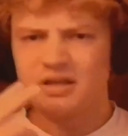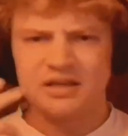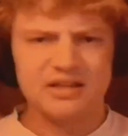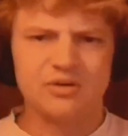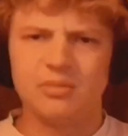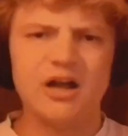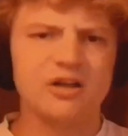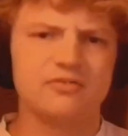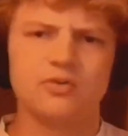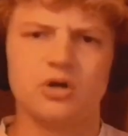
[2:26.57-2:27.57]
the
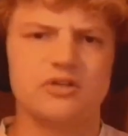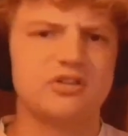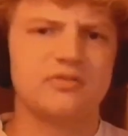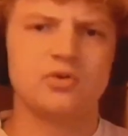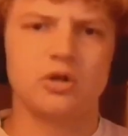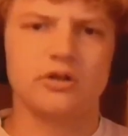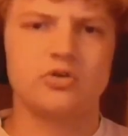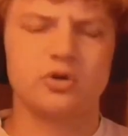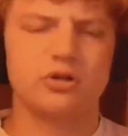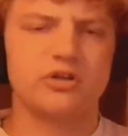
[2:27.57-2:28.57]
market for self-taught
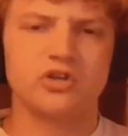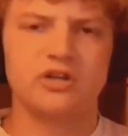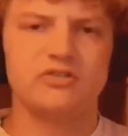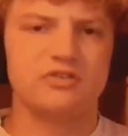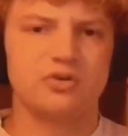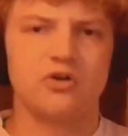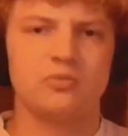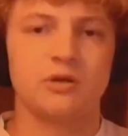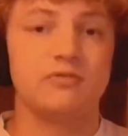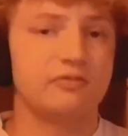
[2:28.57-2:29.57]
electrical engineers is not as
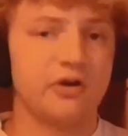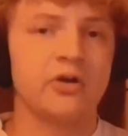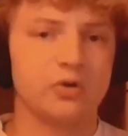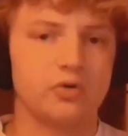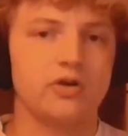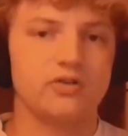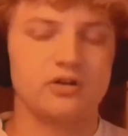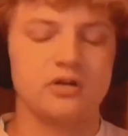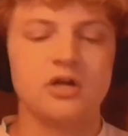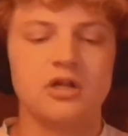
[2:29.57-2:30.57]
big for very good
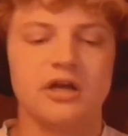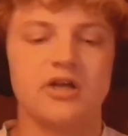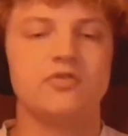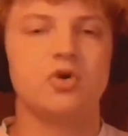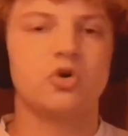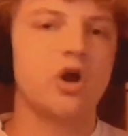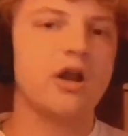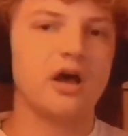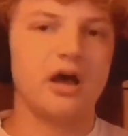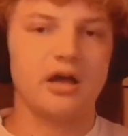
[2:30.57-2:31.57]
reason. Like if your
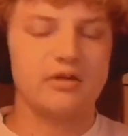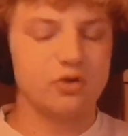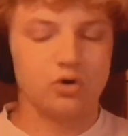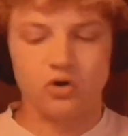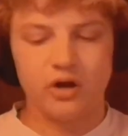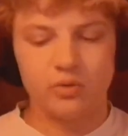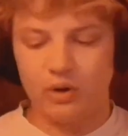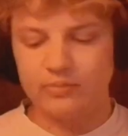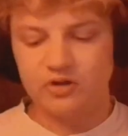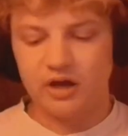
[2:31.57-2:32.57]
crud if your crud
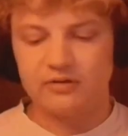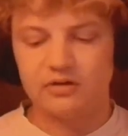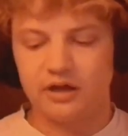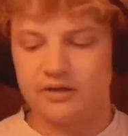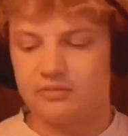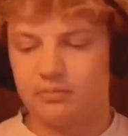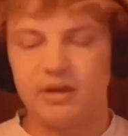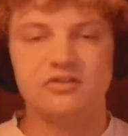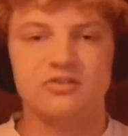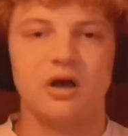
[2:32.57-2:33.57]
website like
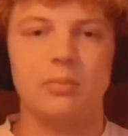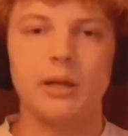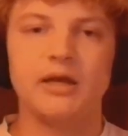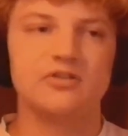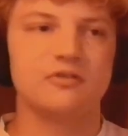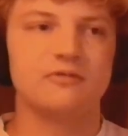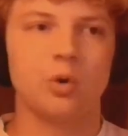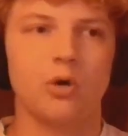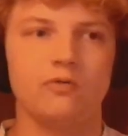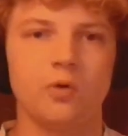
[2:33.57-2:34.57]
messes up and hits a
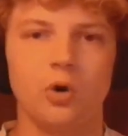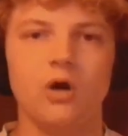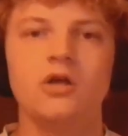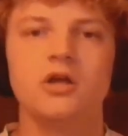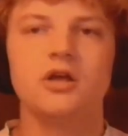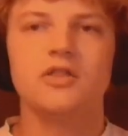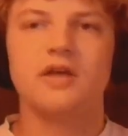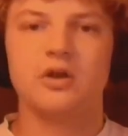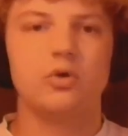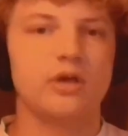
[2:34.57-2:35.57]
404,
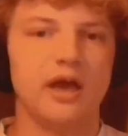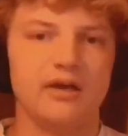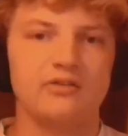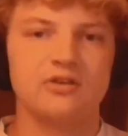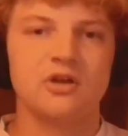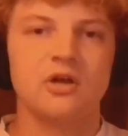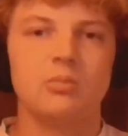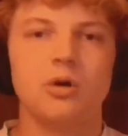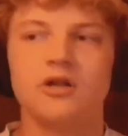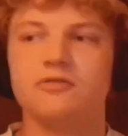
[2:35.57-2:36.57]
then who cares?
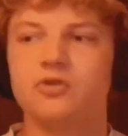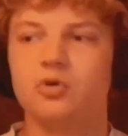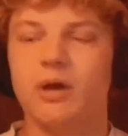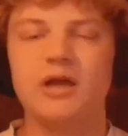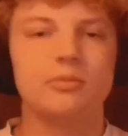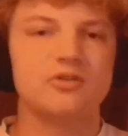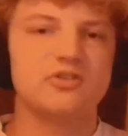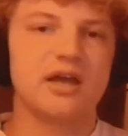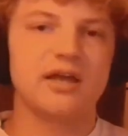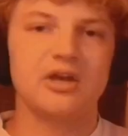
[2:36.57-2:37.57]
But if you make a
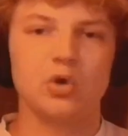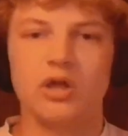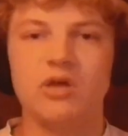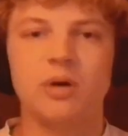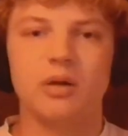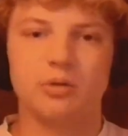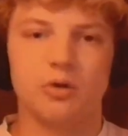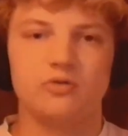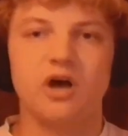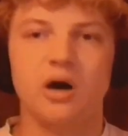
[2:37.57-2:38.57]
mistake and your earbud
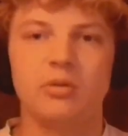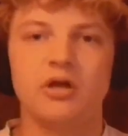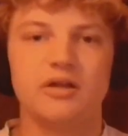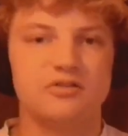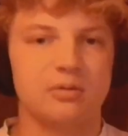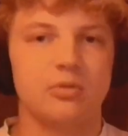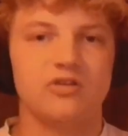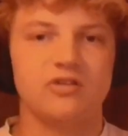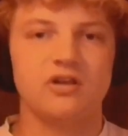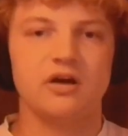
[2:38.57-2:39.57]
blows up in
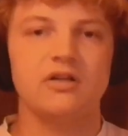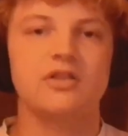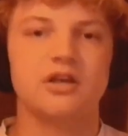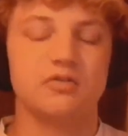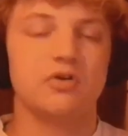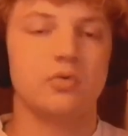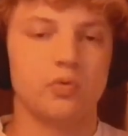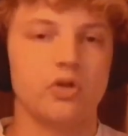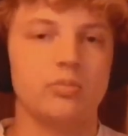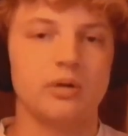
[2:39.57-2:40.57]
somebody's ear, then you've got a
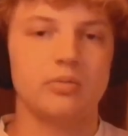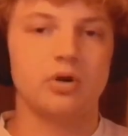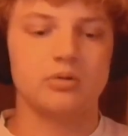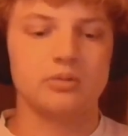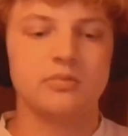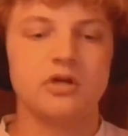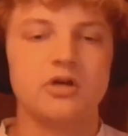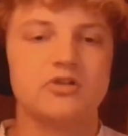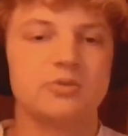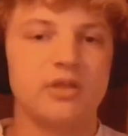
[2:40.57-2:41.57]
really big problem.
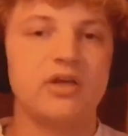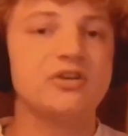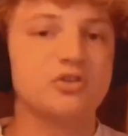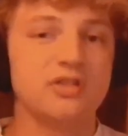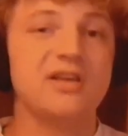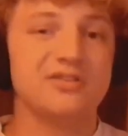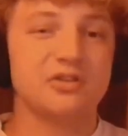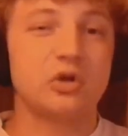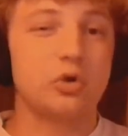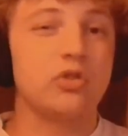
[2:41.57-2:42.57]
So I th actually think it's a
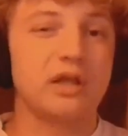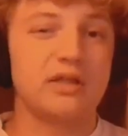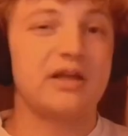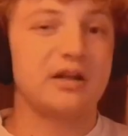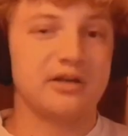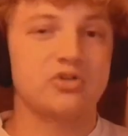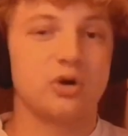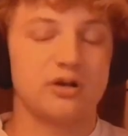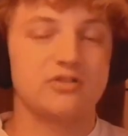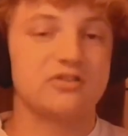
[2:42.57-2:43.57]
good thing that
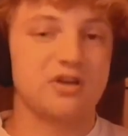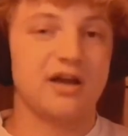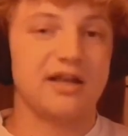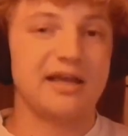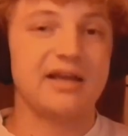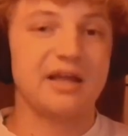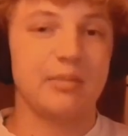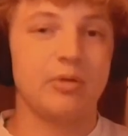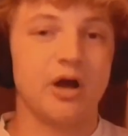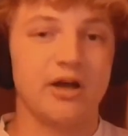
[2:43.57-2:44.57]
electronics is kind of
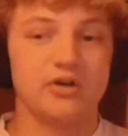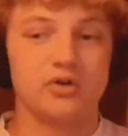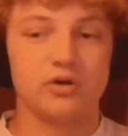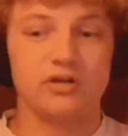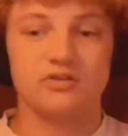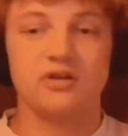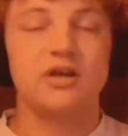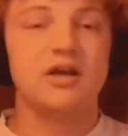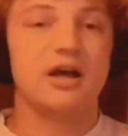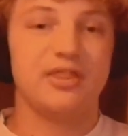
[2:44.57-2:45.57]
gatekept behind degrees.
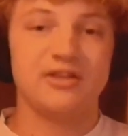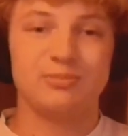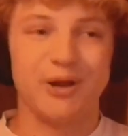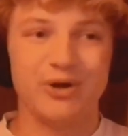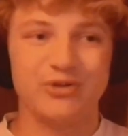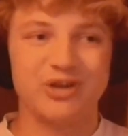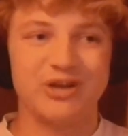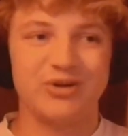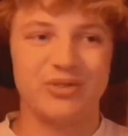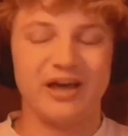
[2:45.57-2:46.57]
Uh, that's my hot
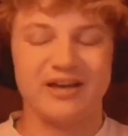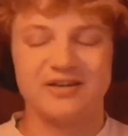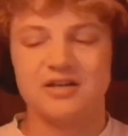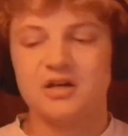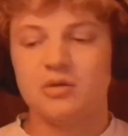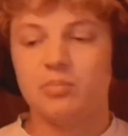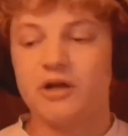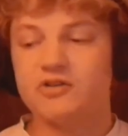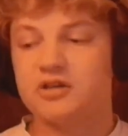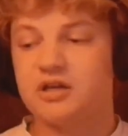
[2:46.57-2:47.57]
take on that.
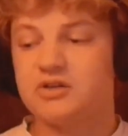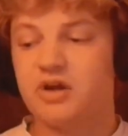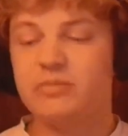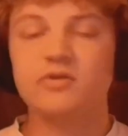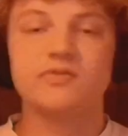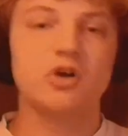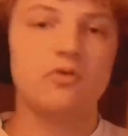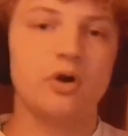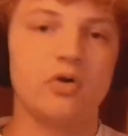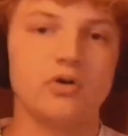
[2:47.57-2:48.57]
But in terms of
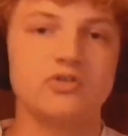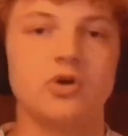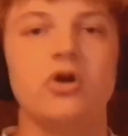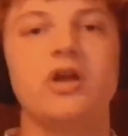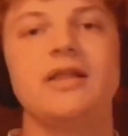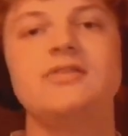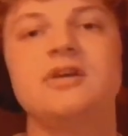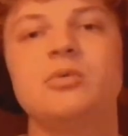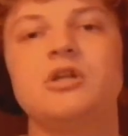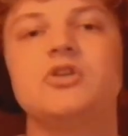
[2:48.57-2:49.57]
software roles, so okay, let's
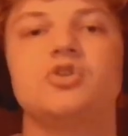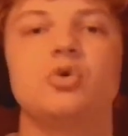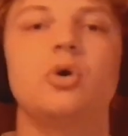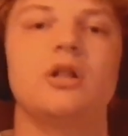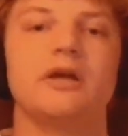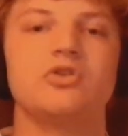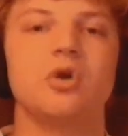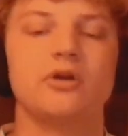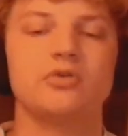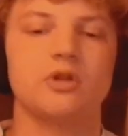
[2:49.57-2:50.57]
say we didn't do an
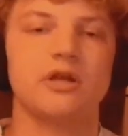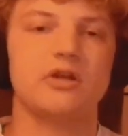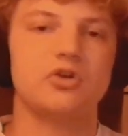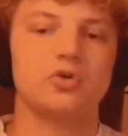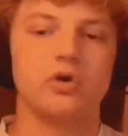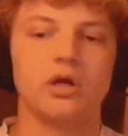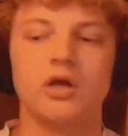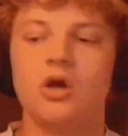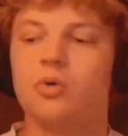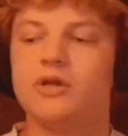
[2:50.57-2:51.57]
electronics related degree.
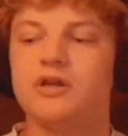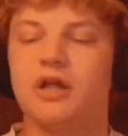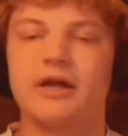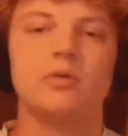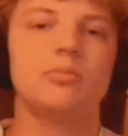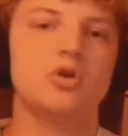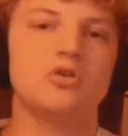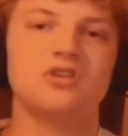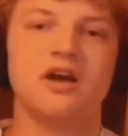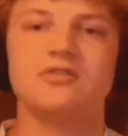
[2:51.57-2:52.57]
We did like computer
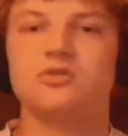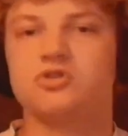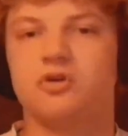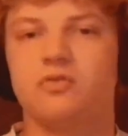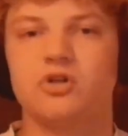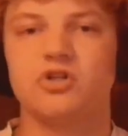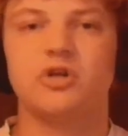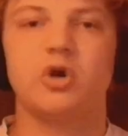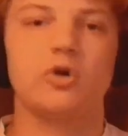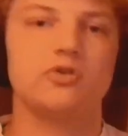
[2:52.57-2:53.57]
science or software
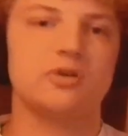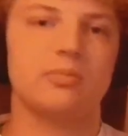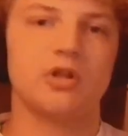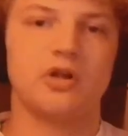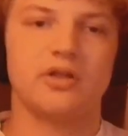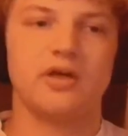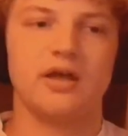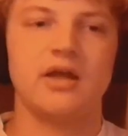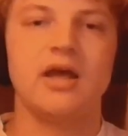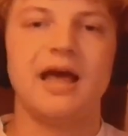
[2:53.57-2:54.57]
engineering or something like that.
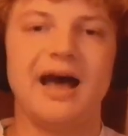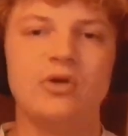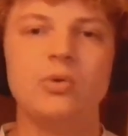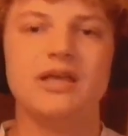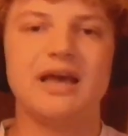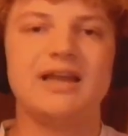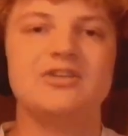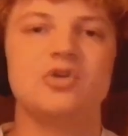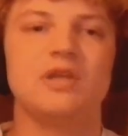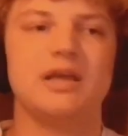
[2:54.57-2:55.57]
How do we get
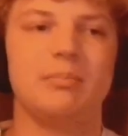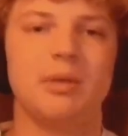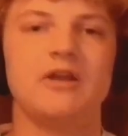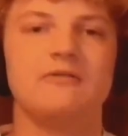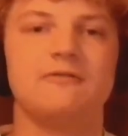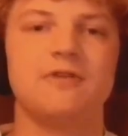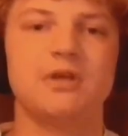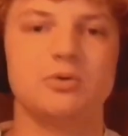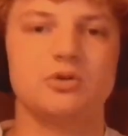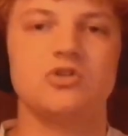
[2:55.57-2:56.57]
into the embedded
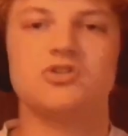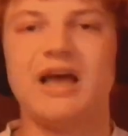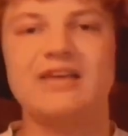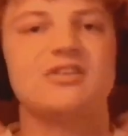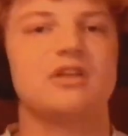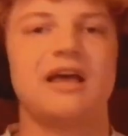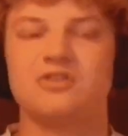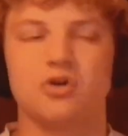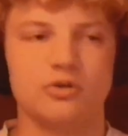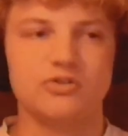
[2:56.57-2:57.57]
field just as a as
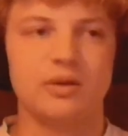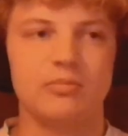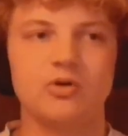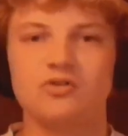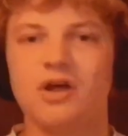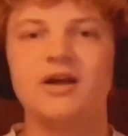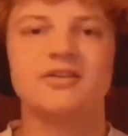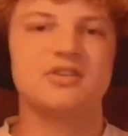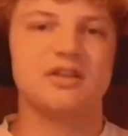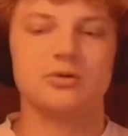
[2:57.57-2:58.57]
a concept? Because like I
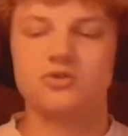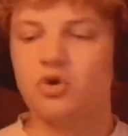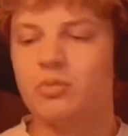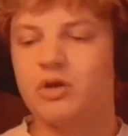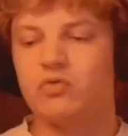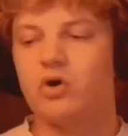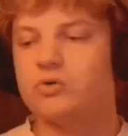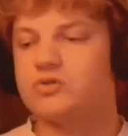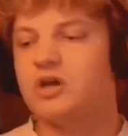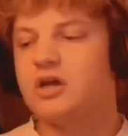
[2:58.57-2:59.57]
said, there are so many
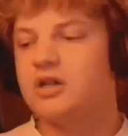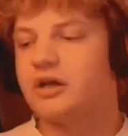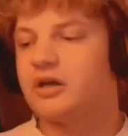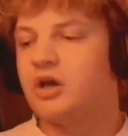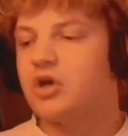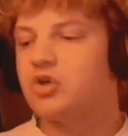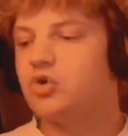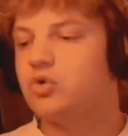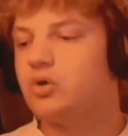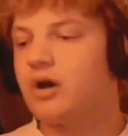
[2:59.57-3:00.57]
roles. Like
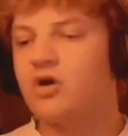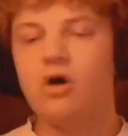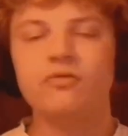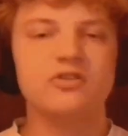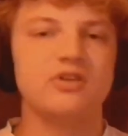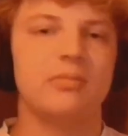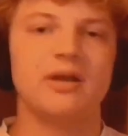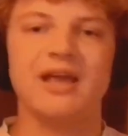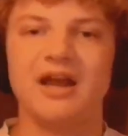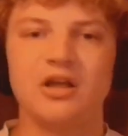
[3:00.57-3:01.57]
you obviously a
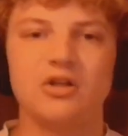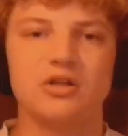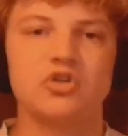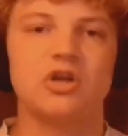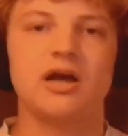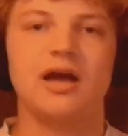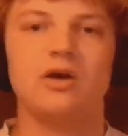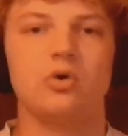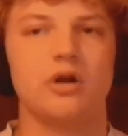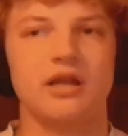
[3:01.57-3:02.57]
mechanical engineer
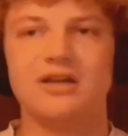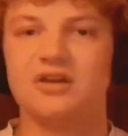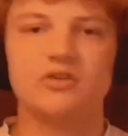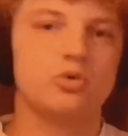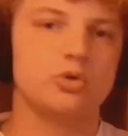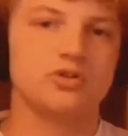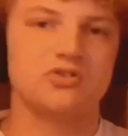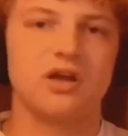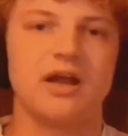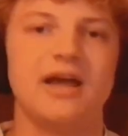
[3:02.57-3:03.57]
or an industrial designer